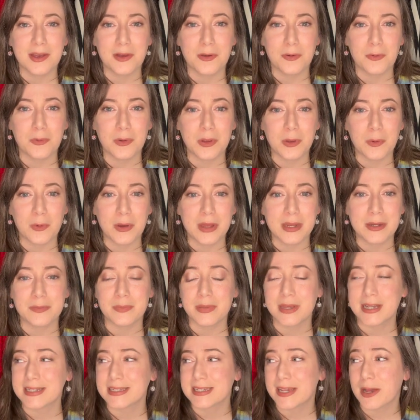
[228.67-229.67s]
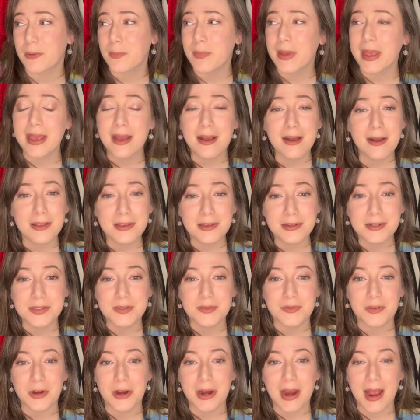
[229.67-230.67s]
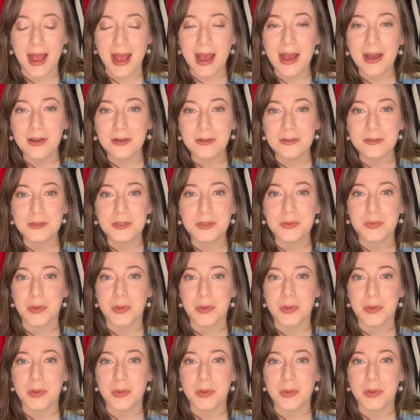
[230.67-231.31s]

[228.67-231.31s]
We went and picked out paint colors for our house.